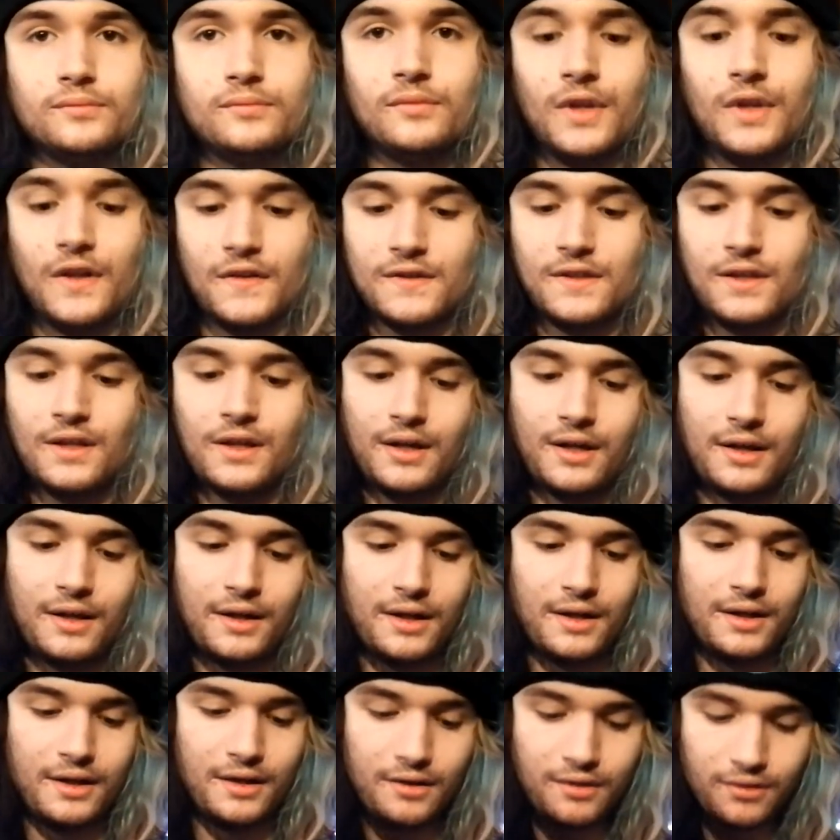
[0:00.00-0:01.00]
Next thing I
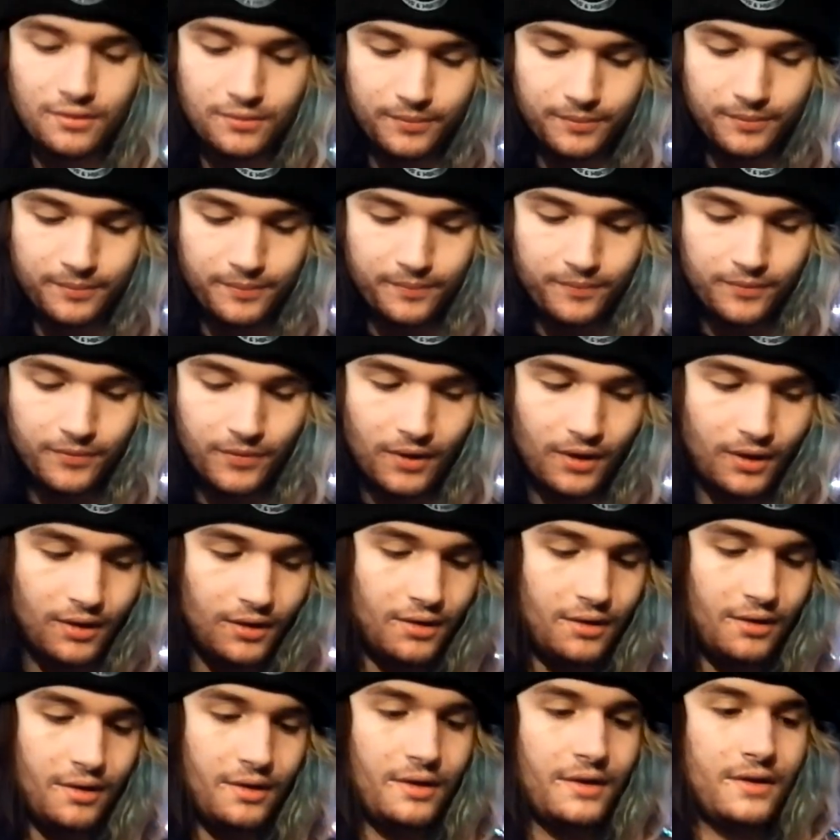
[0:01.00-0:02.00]
got here
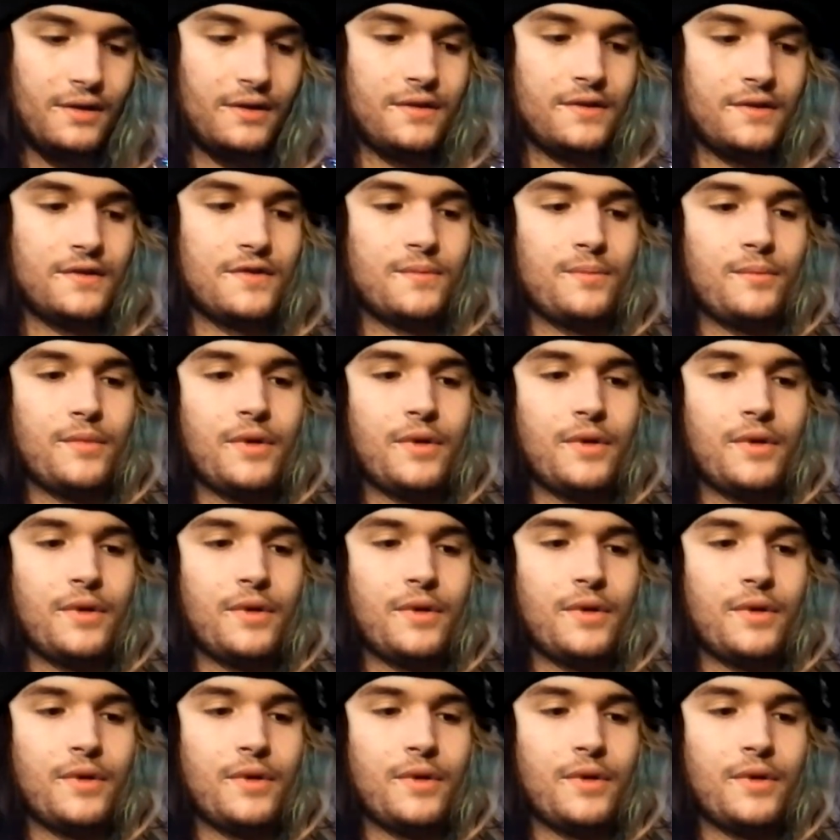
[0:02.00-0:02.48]
is